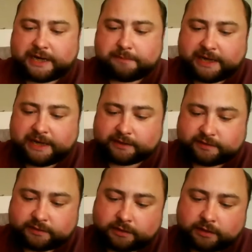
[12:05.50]
by any
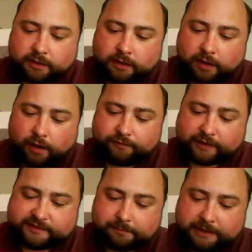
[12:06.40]
means
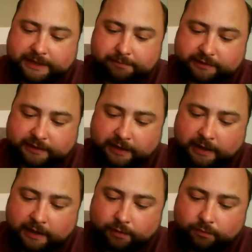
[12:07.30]
of assembly, but
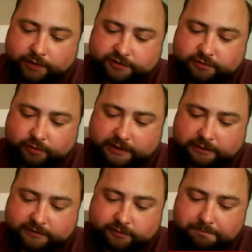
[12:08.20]
we just thought
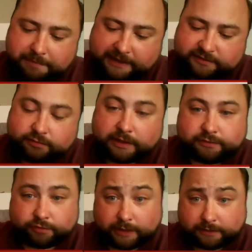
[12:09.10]
that was the best
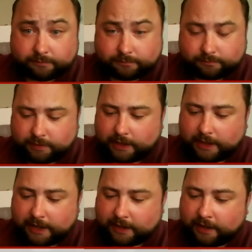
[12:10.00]
way to do it.
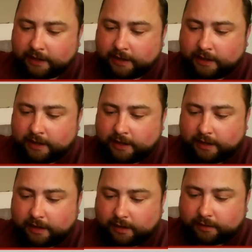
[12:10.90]
And
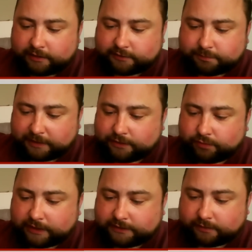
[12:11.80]
it's pretty
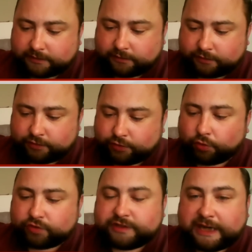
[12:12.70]
cool that
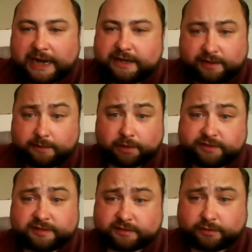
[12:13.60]
you don't need anything
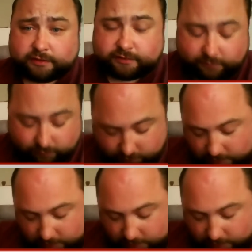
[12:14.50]
but scissors.